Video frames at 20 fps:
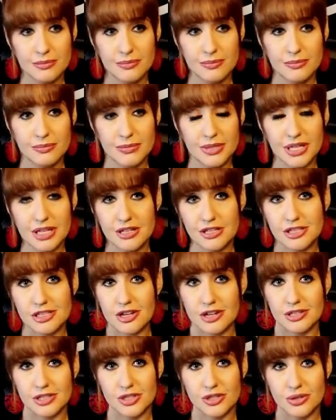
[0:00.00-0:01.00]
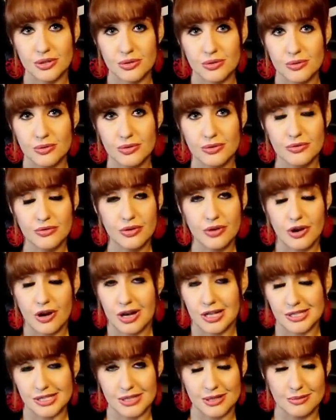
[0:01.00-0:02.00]
M- Miguel's also
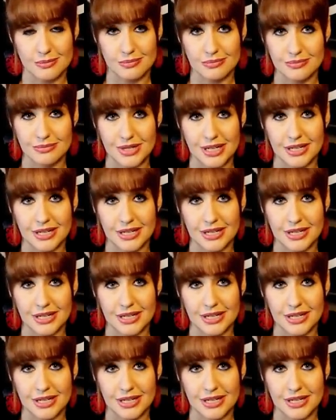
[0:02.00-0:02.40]
awesome,